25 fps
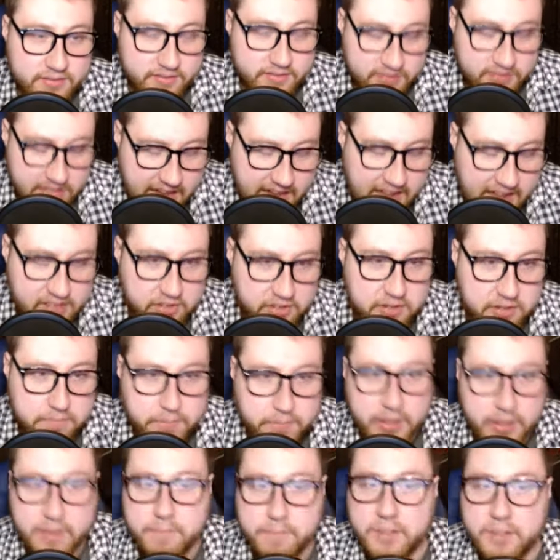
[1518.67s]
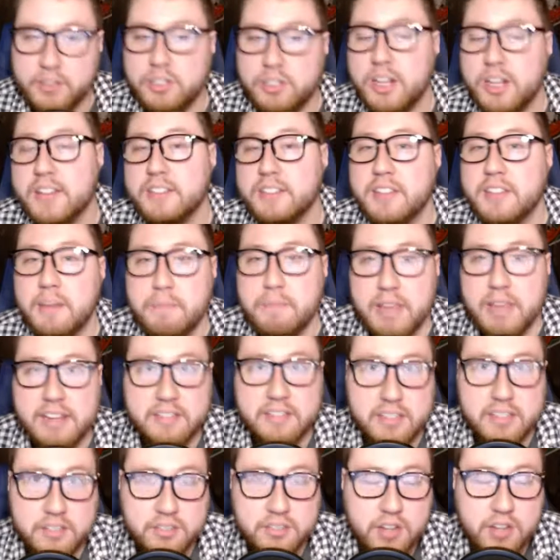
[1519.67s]
Taylor and Pittman, just
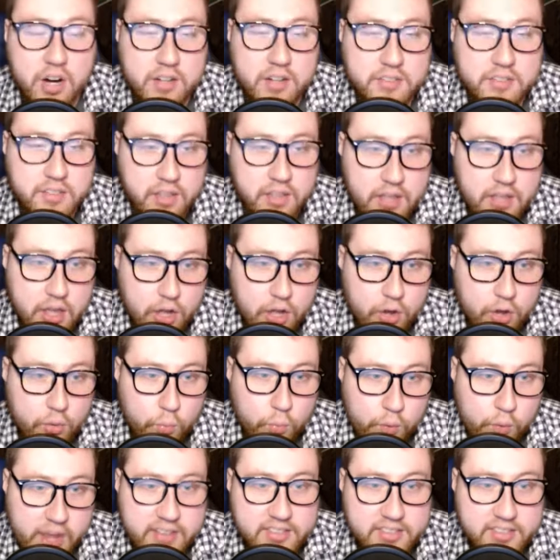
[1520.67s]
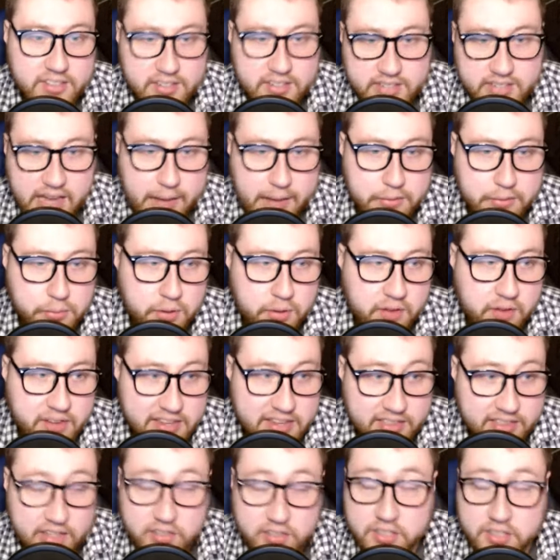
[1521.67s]
amazing starts. Wentz in the top 12, and
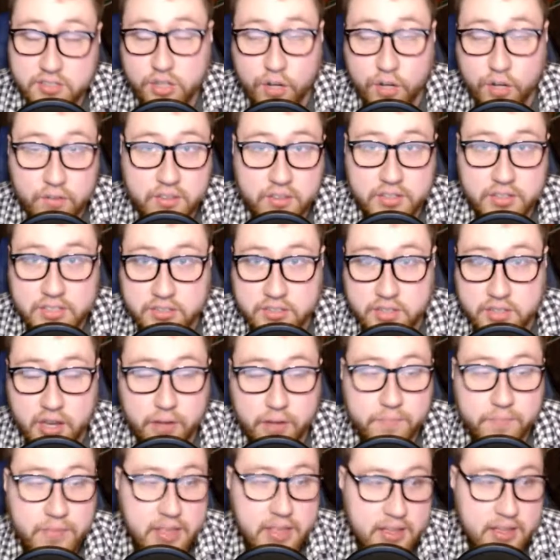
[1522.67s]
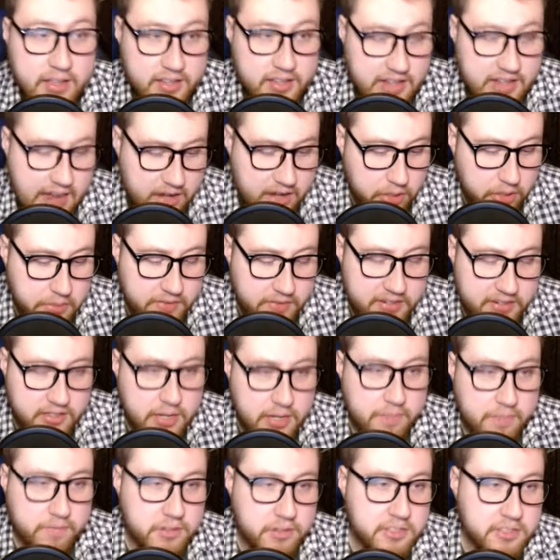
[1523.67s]
I think deservedly so. He had a little bit of a
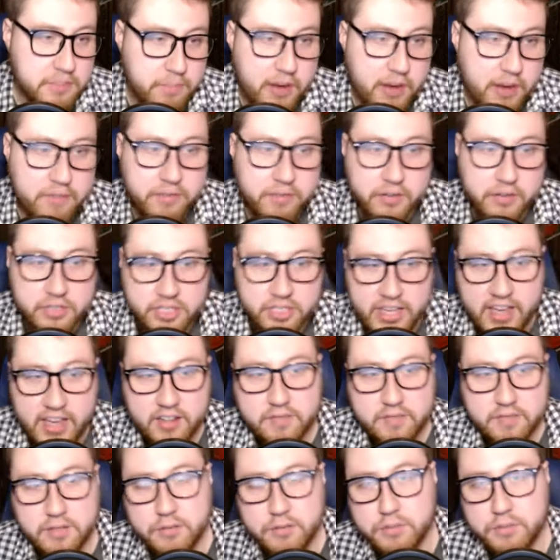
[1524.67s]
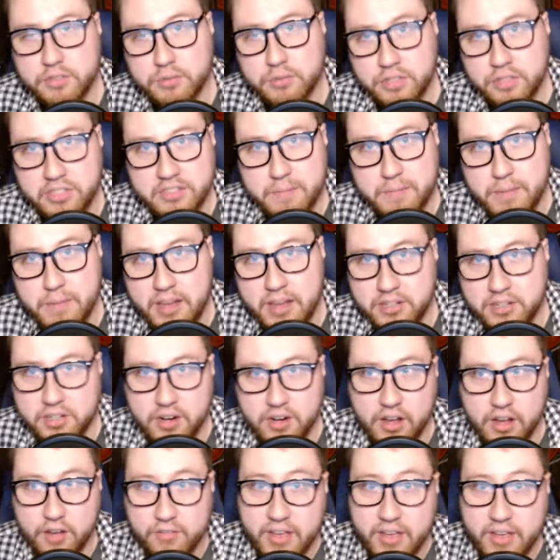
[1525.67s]
dip versus Buffalo and Jacksonville. It was really just a measure
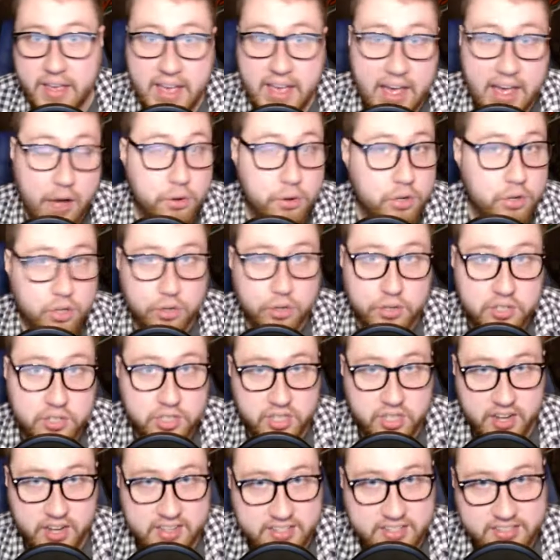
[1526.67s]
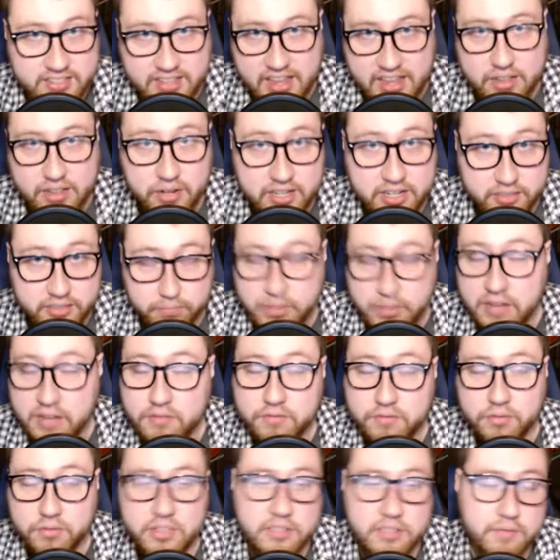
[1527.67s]
of how good Jonathan Taylor has
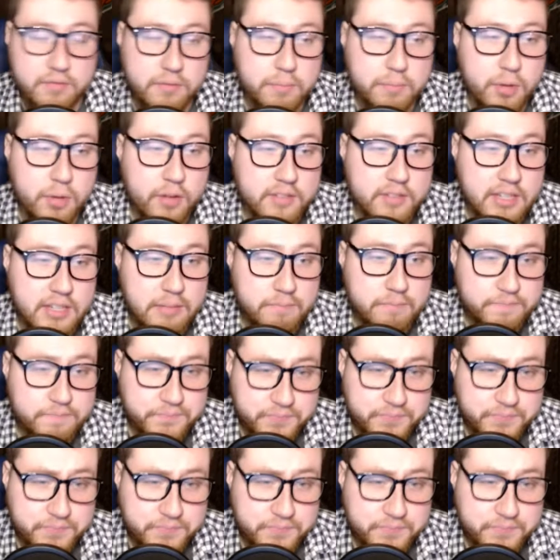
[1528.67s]
been for this football team.